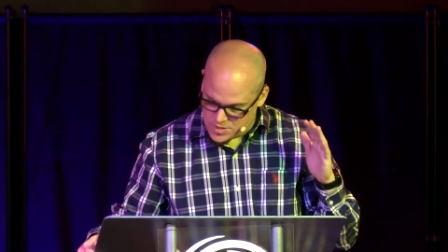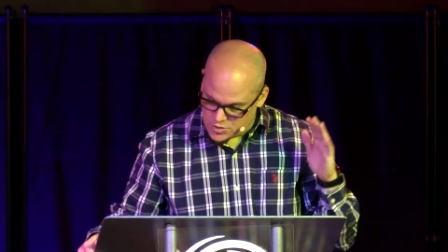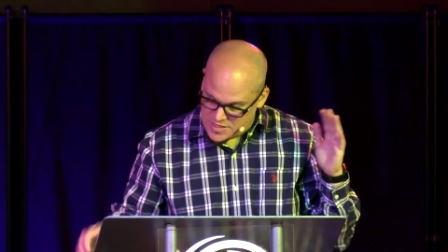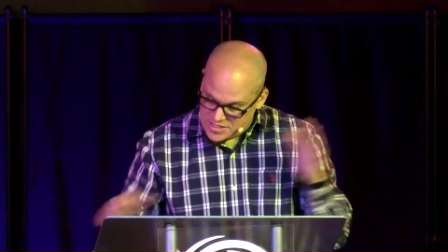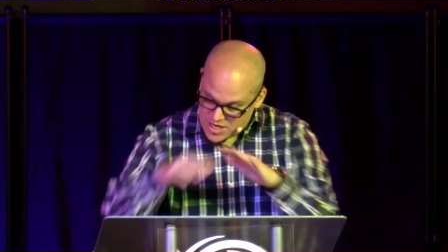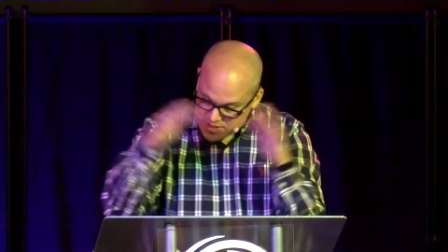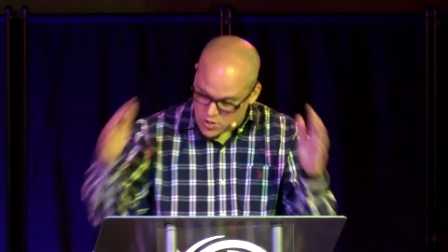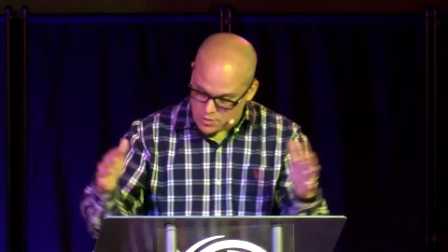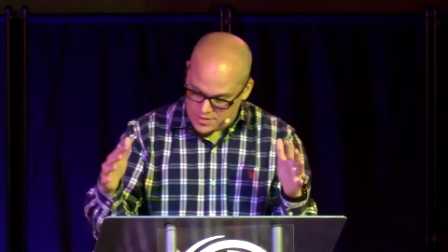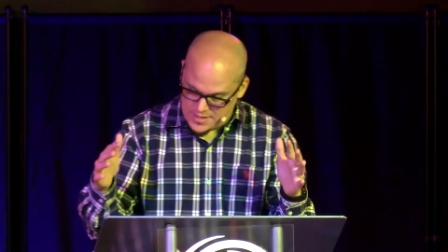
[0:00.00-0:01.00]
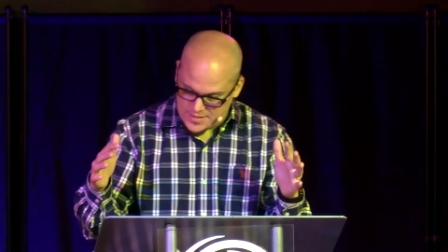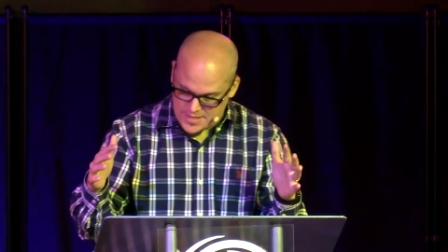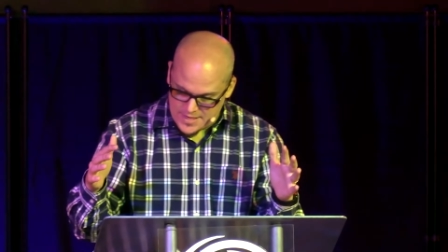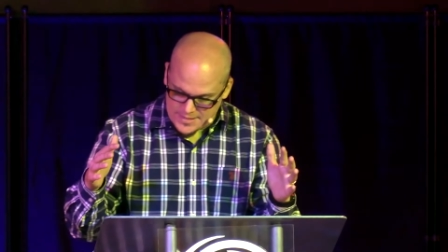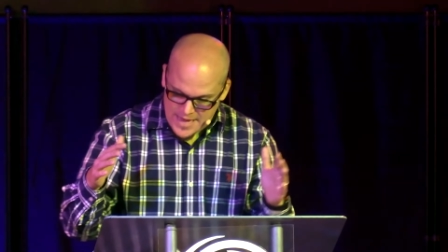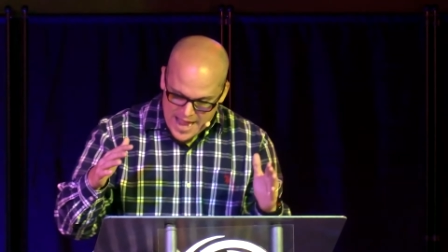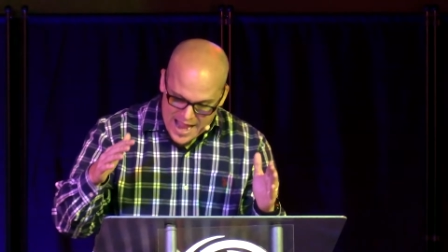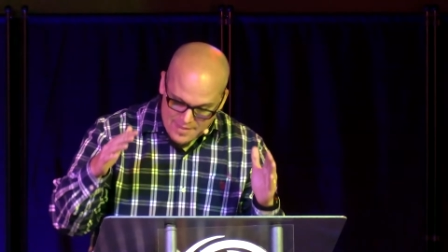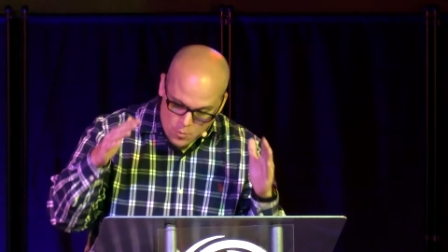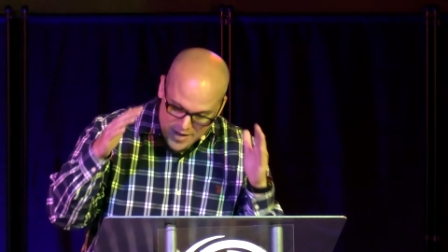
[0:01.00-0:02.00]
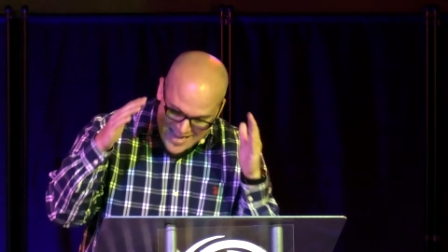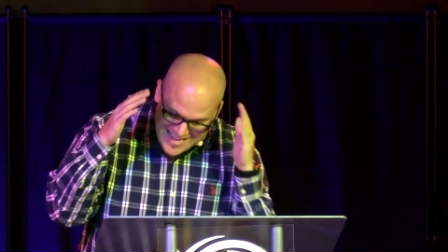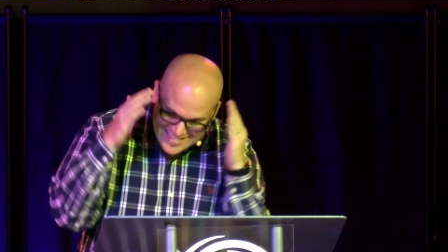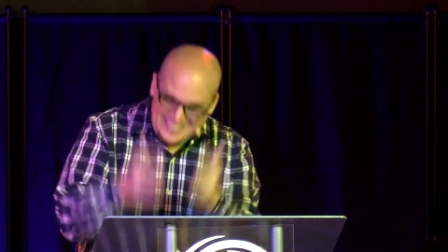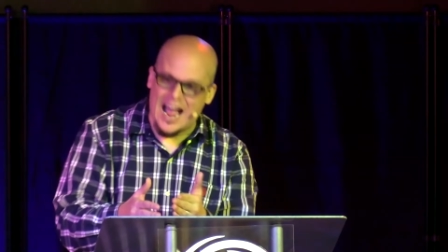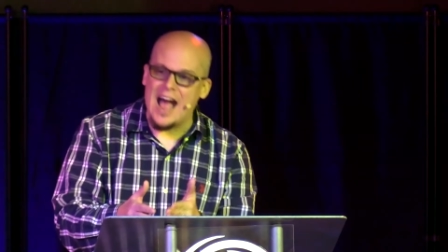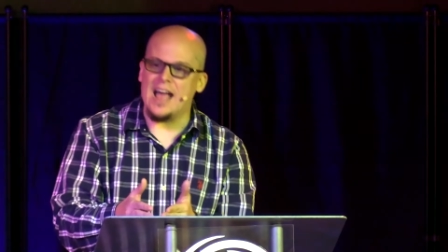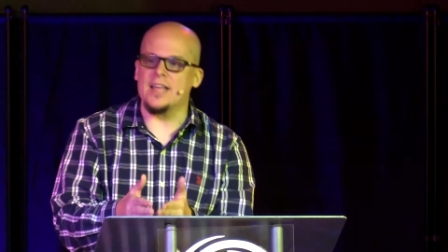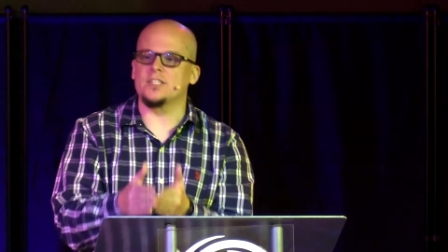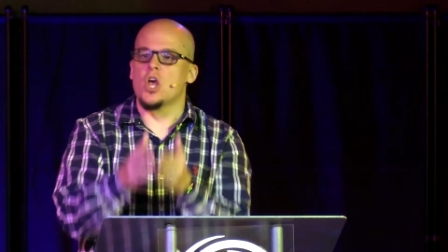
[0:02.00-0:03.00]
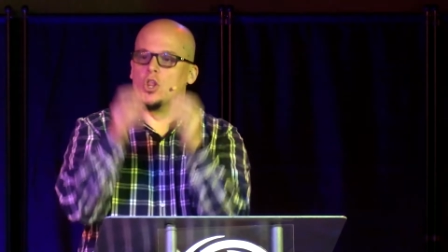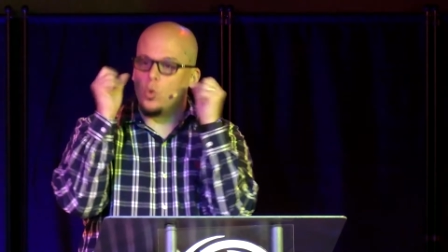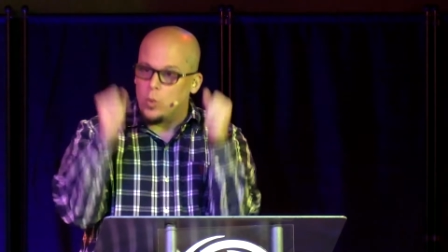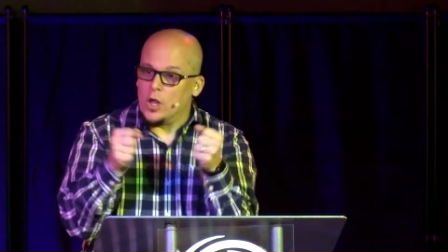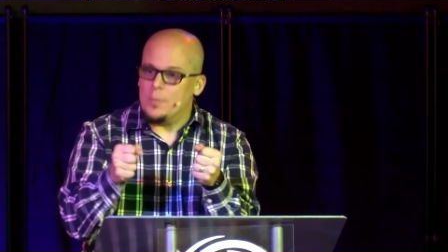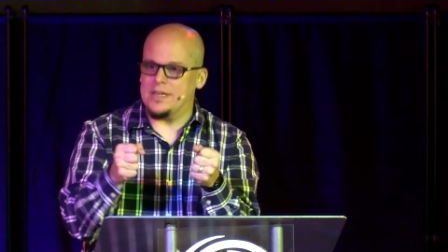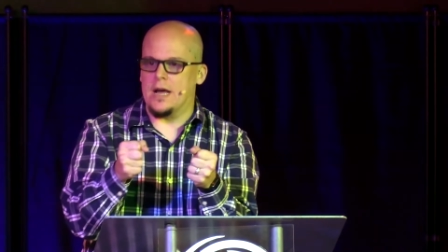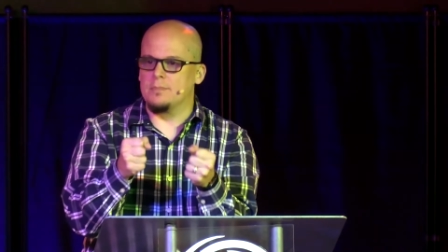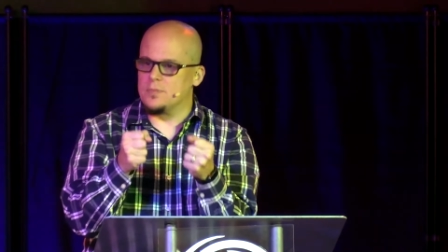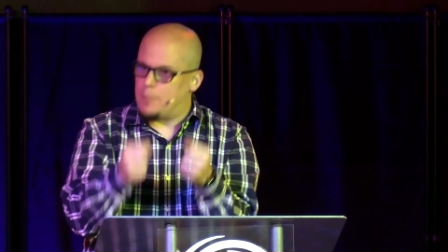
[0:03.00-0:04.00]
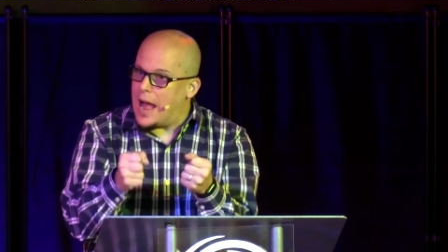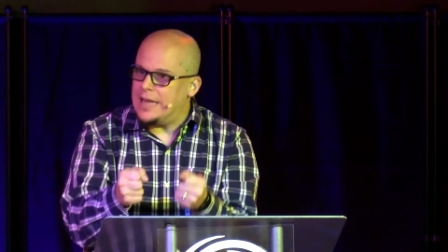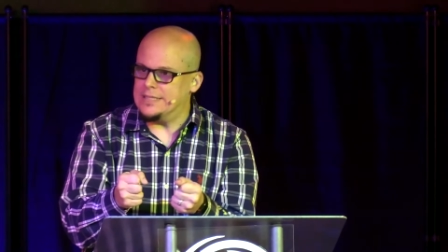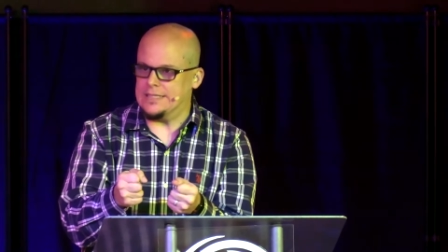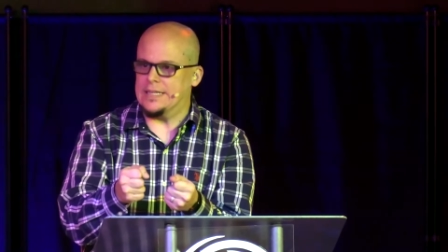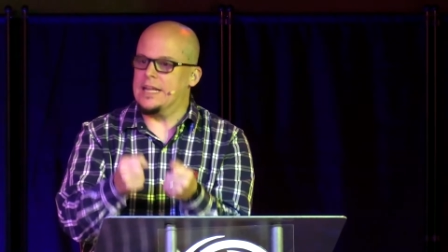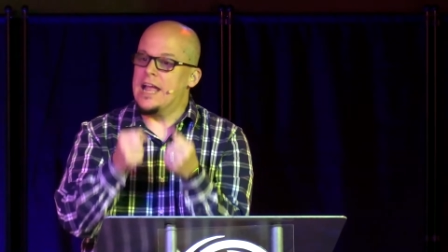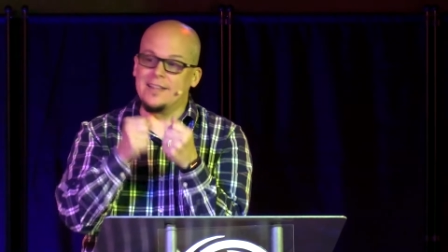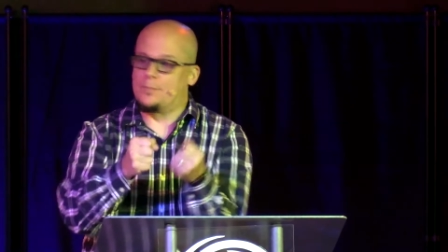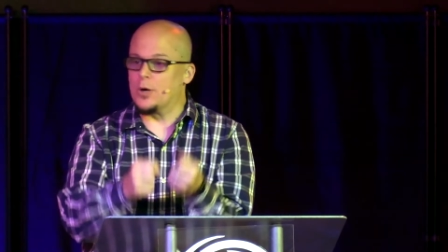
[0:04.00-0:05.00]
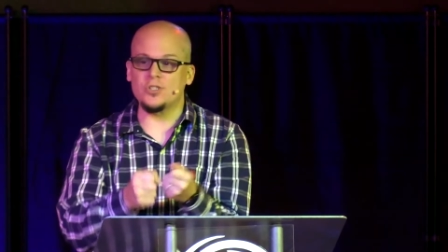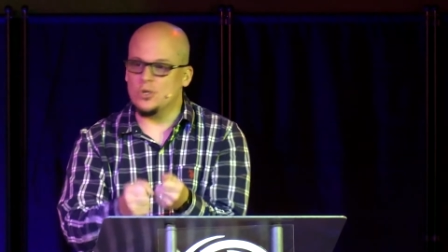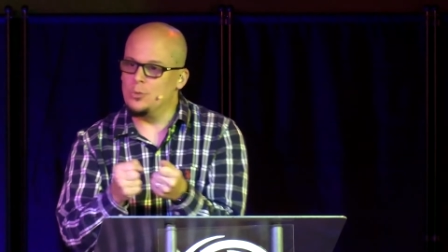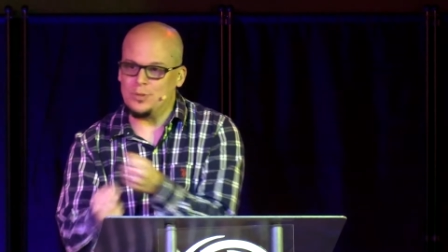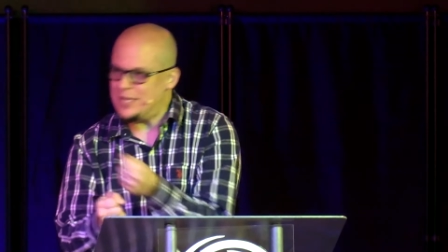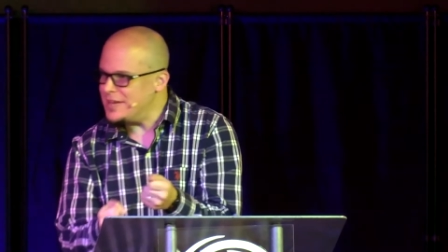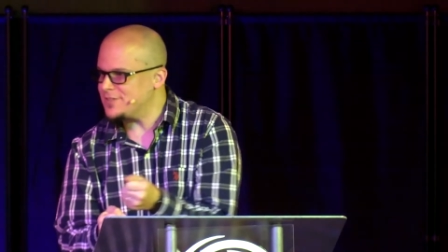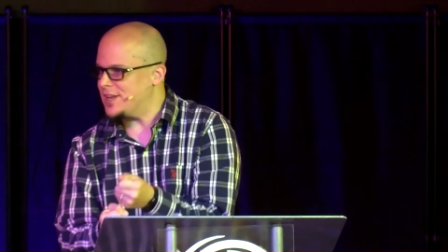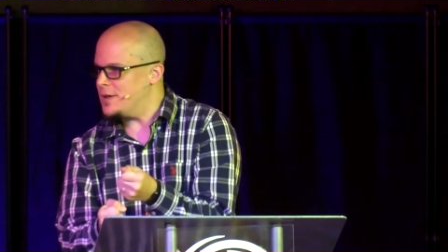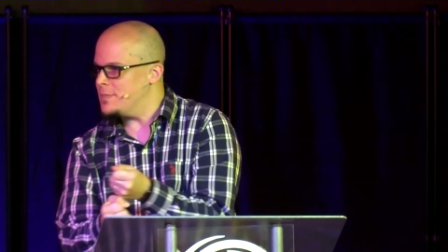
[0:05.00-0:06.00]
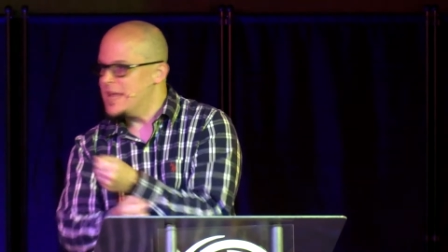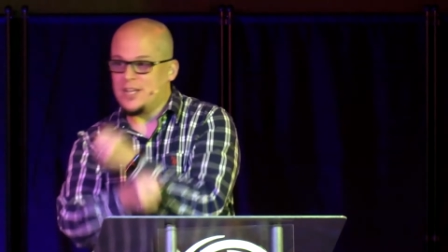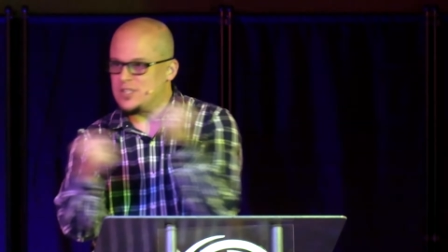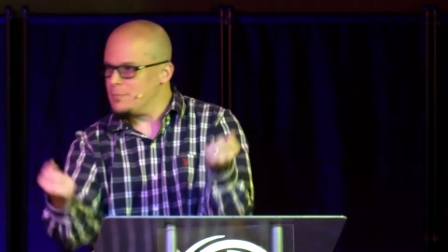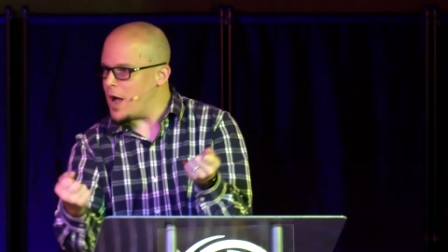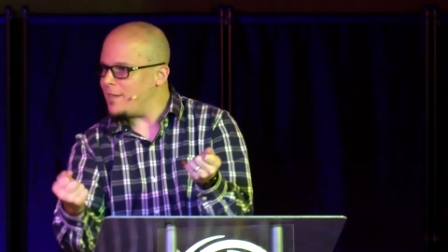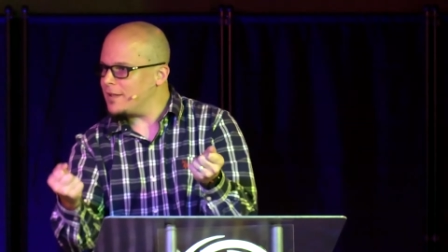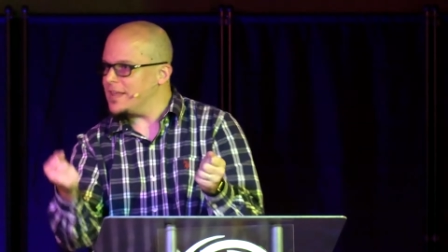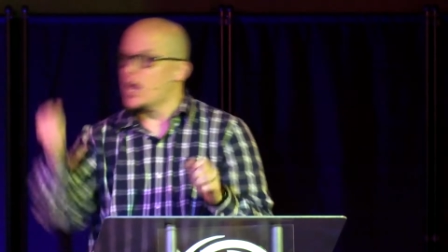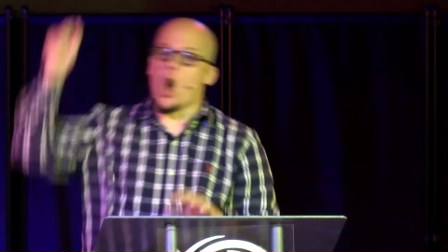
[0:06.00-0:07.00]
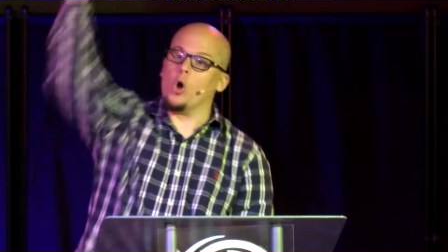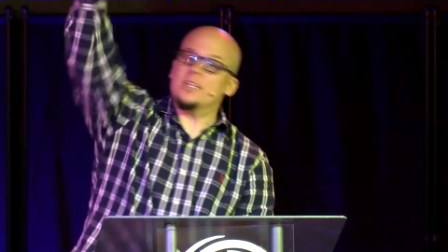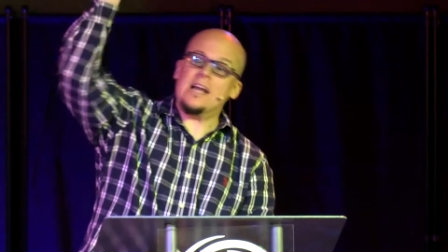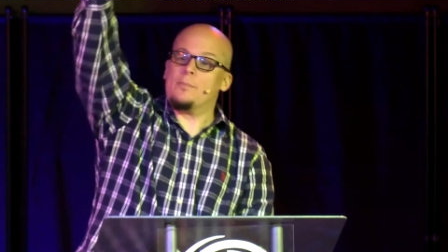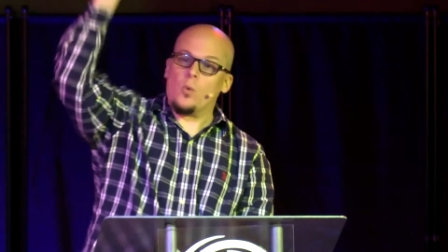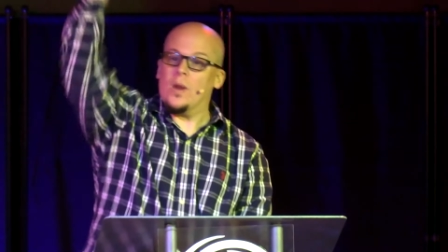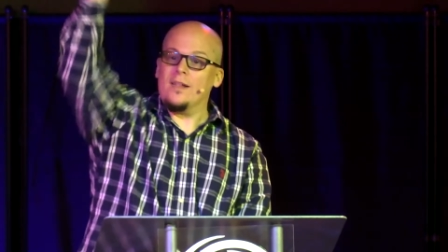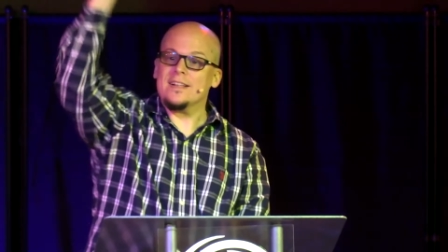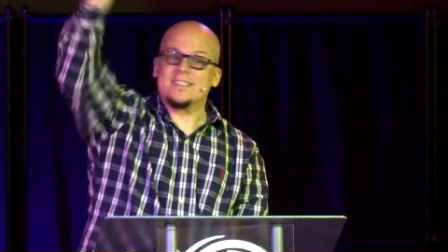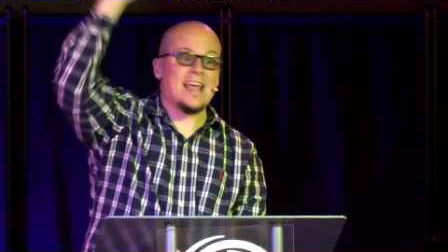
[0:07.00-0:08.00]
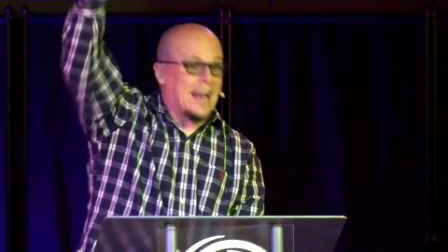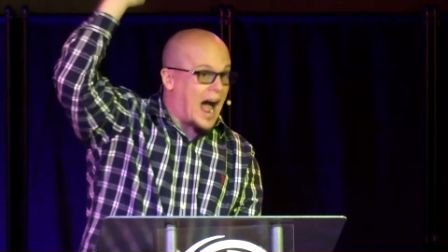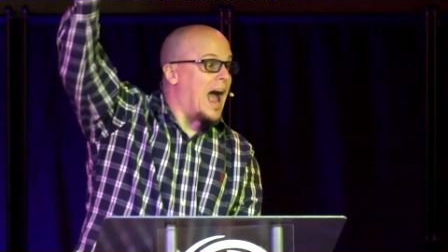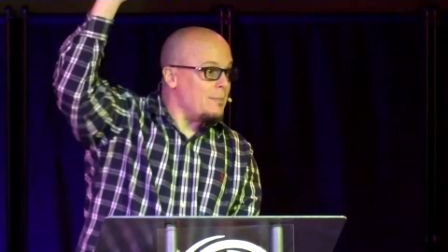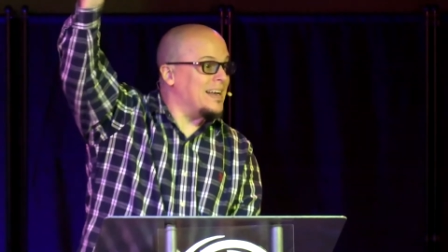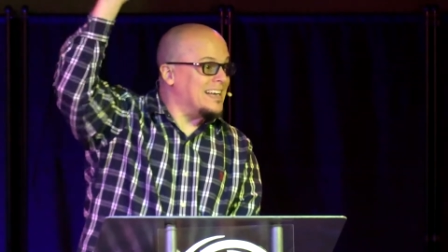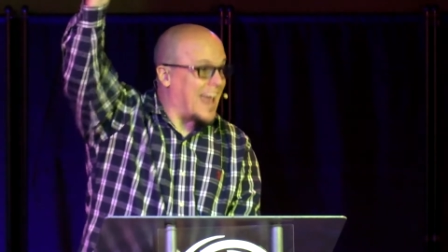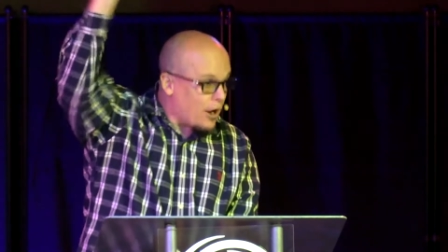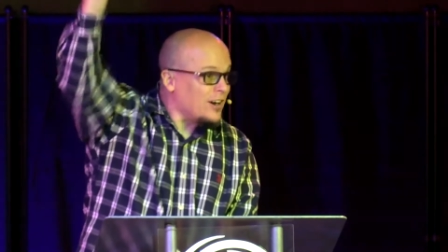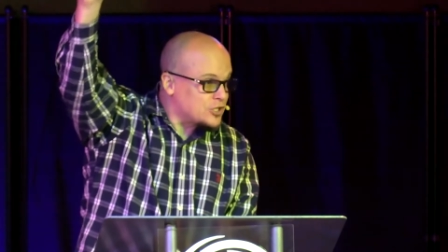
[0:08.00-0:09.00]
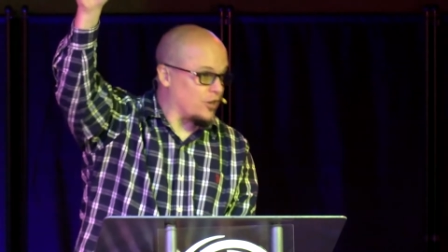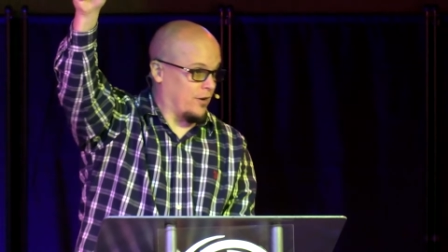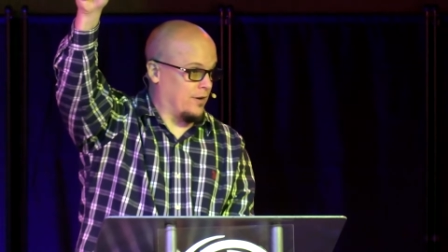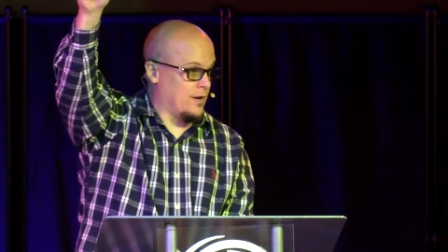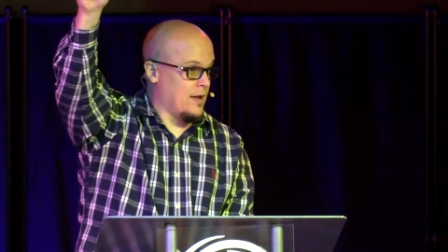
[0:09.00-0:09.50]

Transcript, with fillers: So he does all these things, and then when he dies, the will becomes binding, and the person who believes in him is symbolically holding up a will and saying, I'm an inheritor.